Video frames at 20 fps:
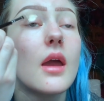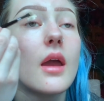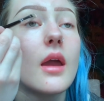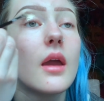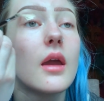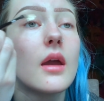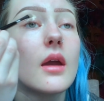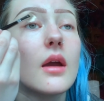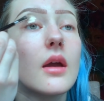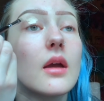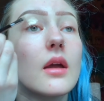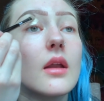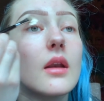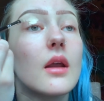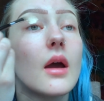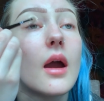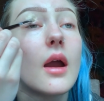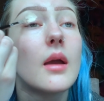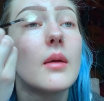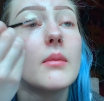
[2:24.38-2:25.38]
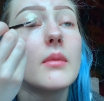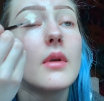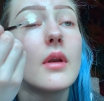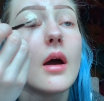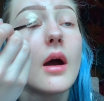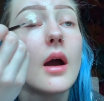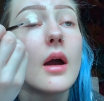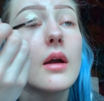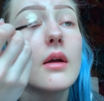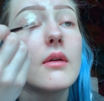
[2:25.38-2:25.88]
and I am
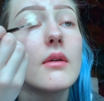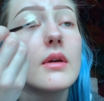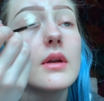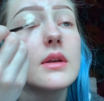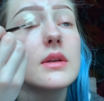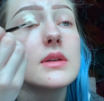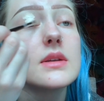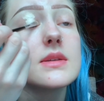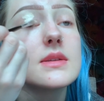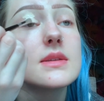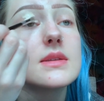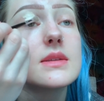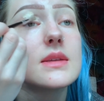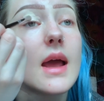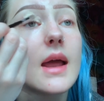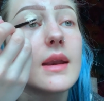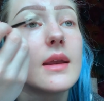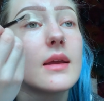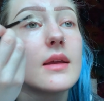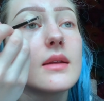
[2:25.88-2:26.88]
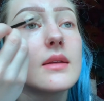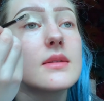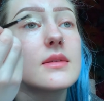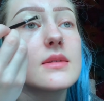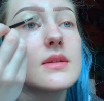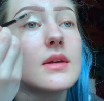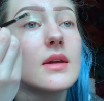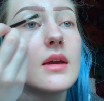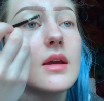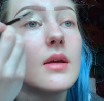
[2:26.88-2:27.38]
not going to set
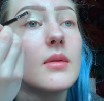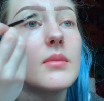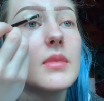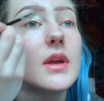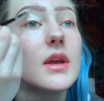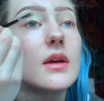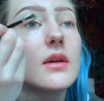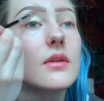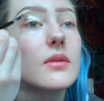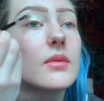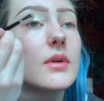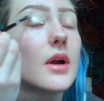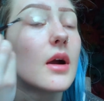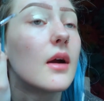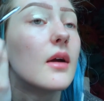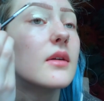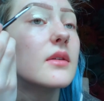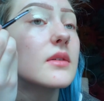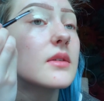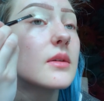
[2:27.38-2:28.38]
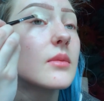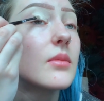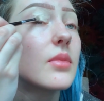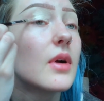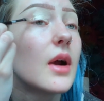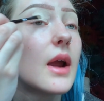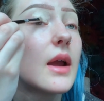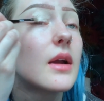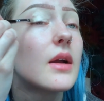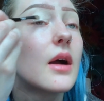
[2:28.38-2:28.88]
it because we are using
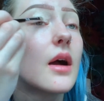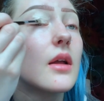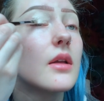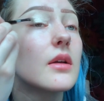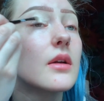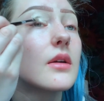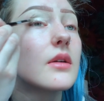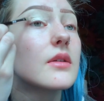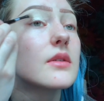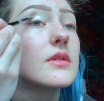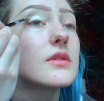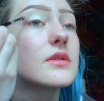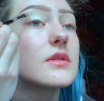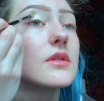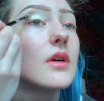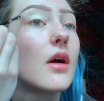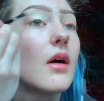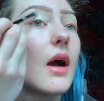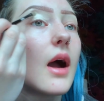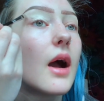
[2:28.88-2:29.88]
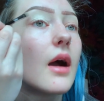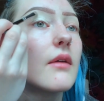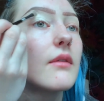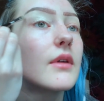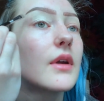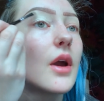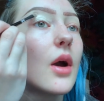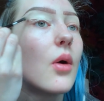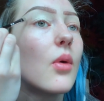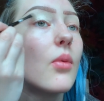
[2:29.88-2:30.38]
bright colors, so
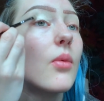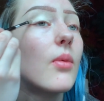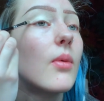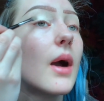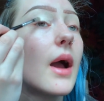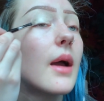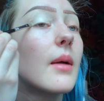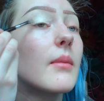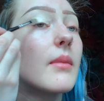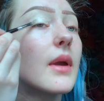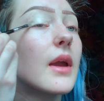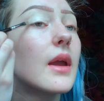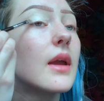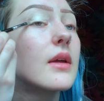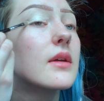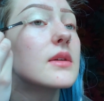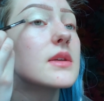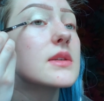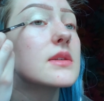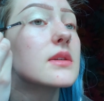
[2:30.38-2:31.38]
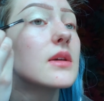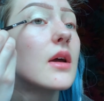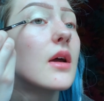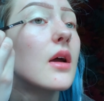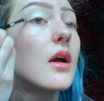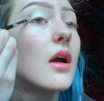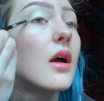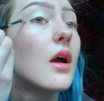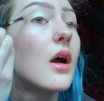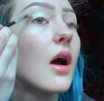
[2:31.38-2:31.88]
having a wet base
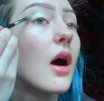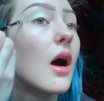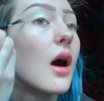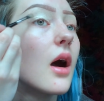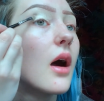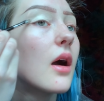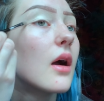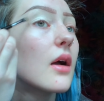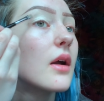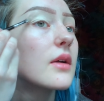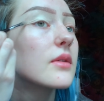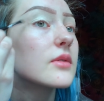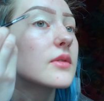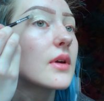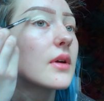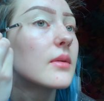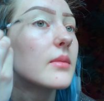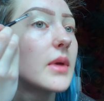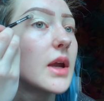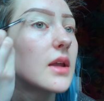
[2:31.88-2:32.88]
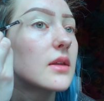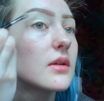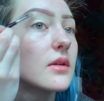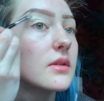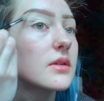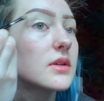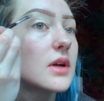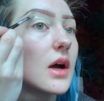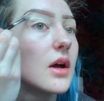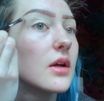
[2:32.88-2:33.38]
it was gonna make
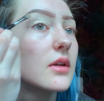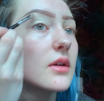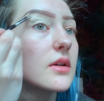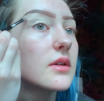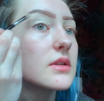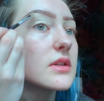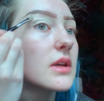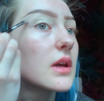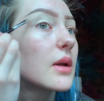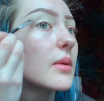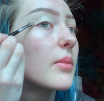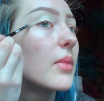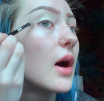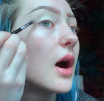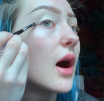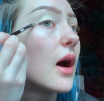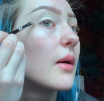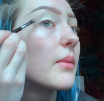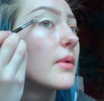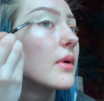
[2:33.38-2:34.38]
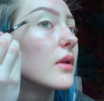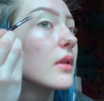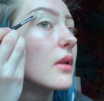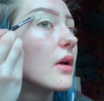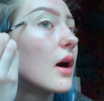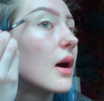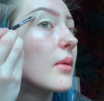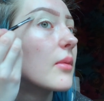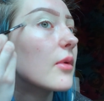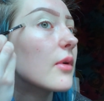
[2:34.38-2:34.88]
those colors like pop a
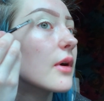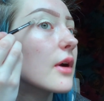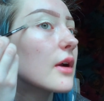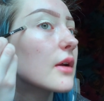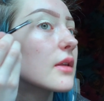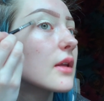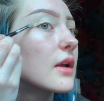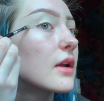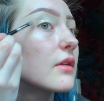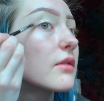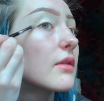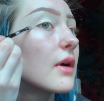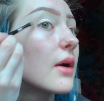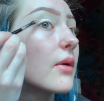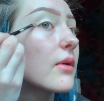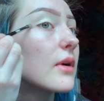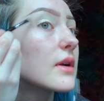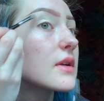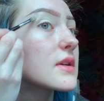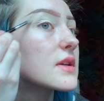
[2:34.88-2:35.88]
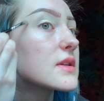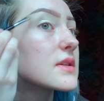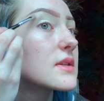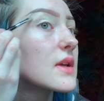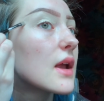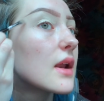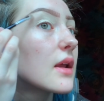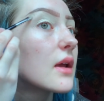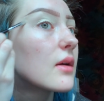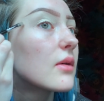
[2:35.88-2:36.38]
lot more than if I were to
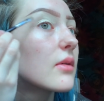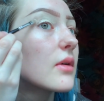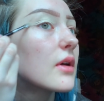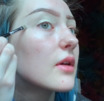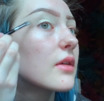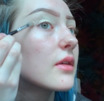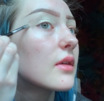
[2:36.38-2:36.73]
set it with